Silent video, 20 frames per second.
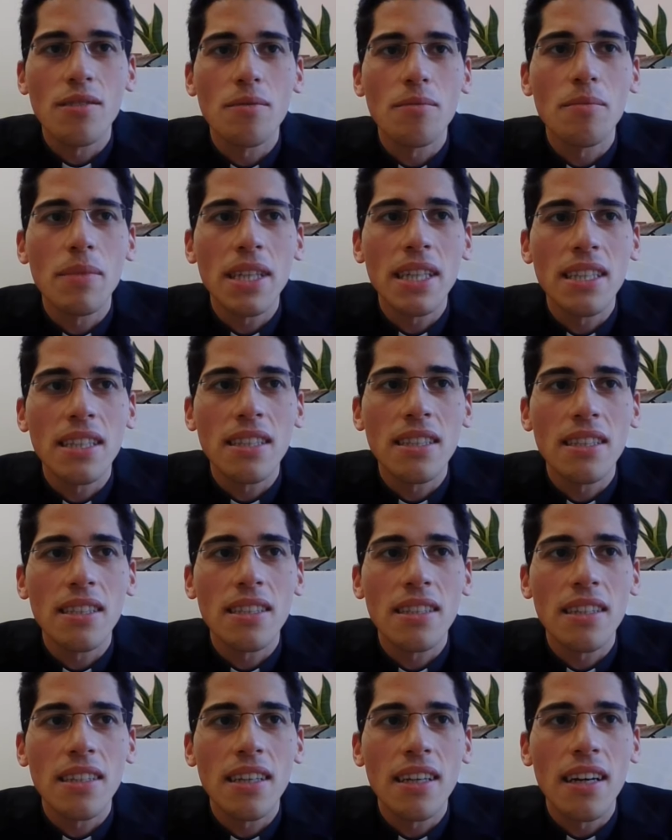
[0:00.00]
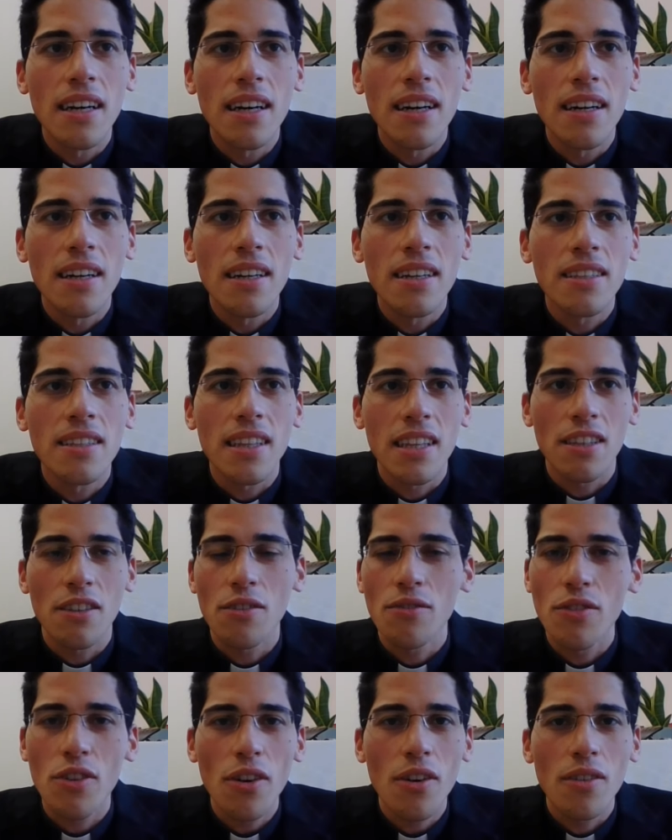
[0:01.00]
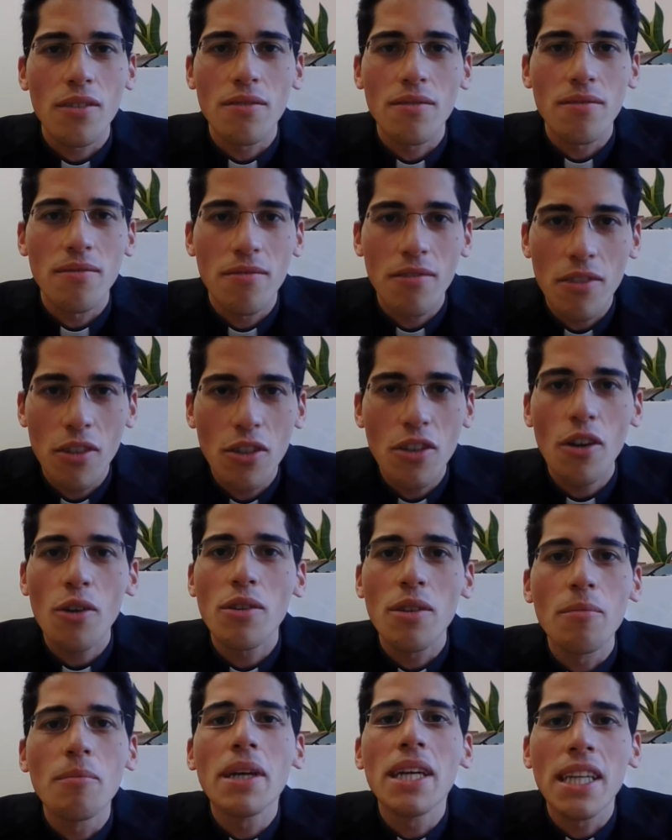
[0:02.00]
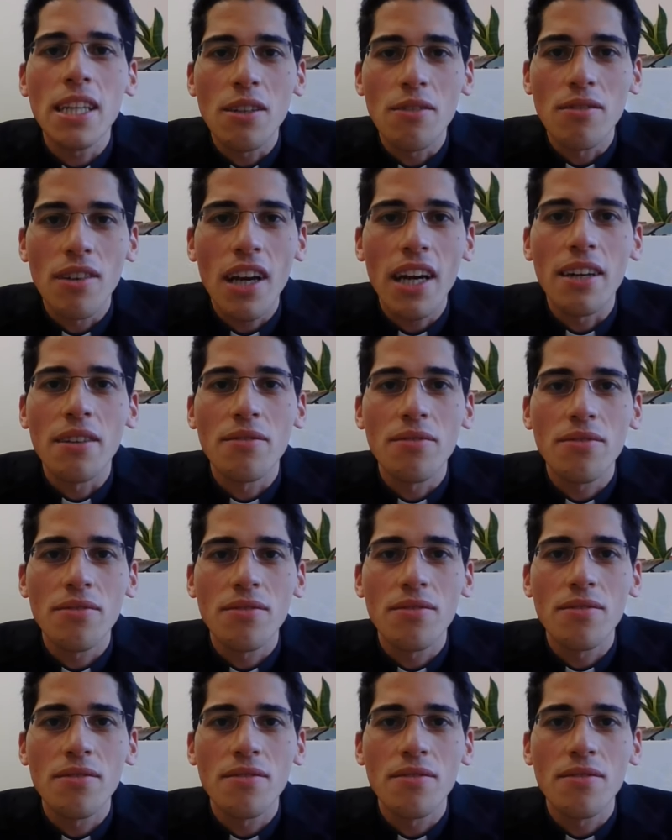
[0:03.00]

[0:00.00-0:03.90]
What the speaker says: means that you know the meaning of life.